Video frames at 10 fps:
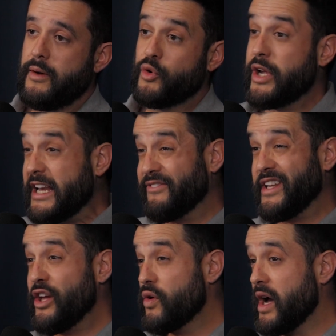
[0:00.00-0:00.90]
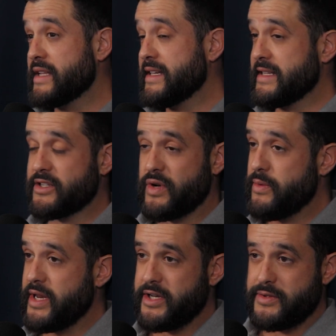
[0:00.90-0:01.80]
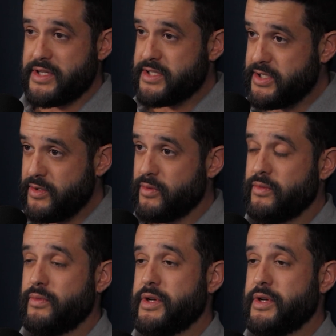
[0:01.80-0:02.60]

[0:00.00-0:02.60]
Creating video content is a great way to do this too.